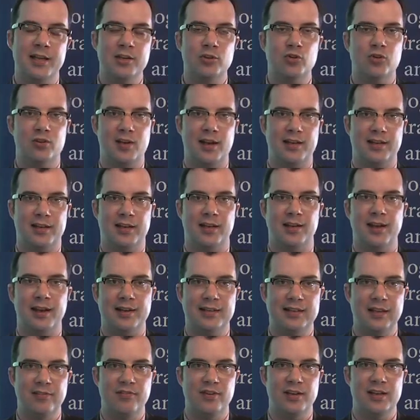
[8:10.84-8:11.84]
internet
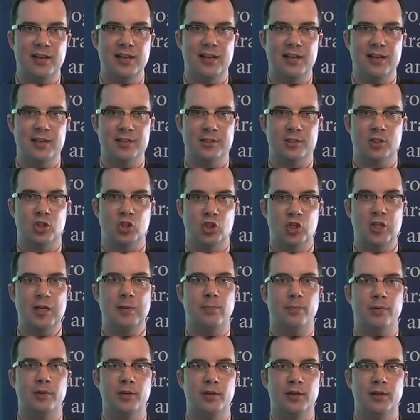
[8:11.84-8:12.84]
connectivity is
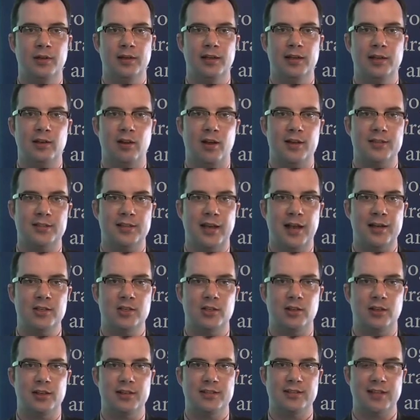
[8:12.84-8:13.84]
cheap in Los
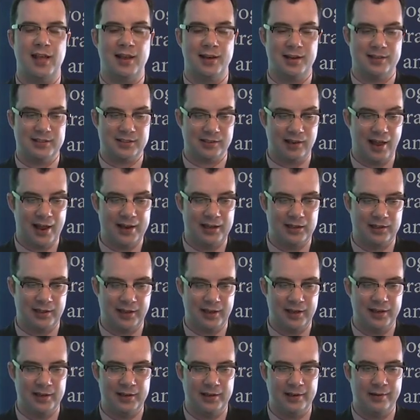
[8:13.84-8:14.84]
Angeles, and it's
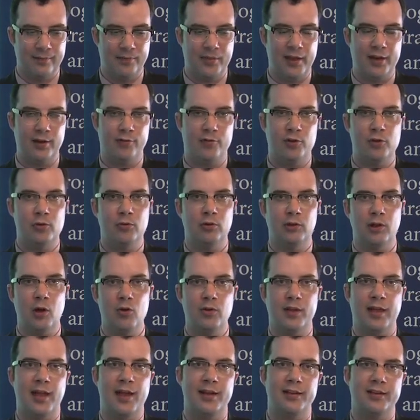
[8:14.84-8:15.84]
likely that if you
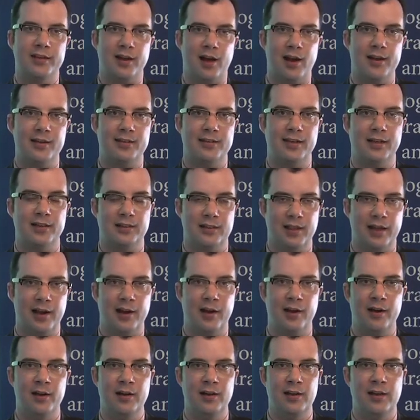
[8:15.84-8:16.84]
locate content
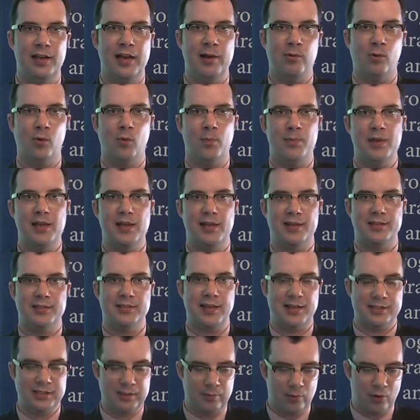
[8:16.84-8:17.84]
there, it will be
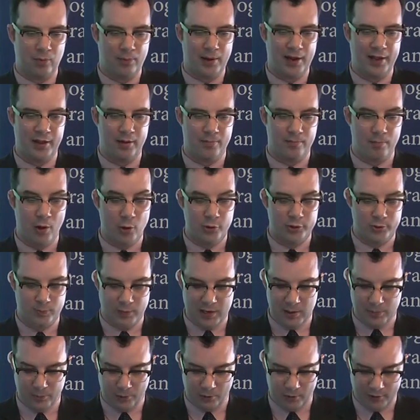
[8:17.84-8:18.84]
accessible by the most
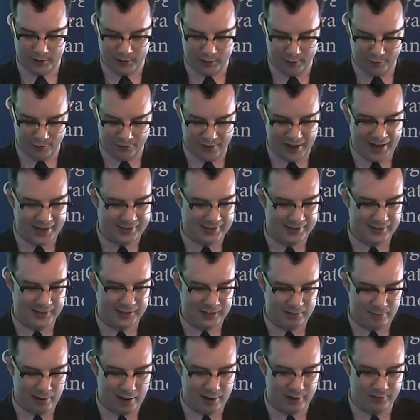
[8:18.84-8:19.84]
people in the
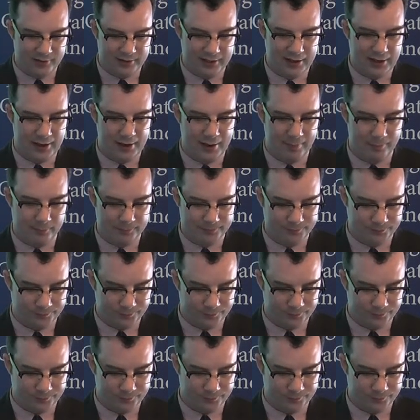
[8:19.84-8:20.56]
fastest amount of time.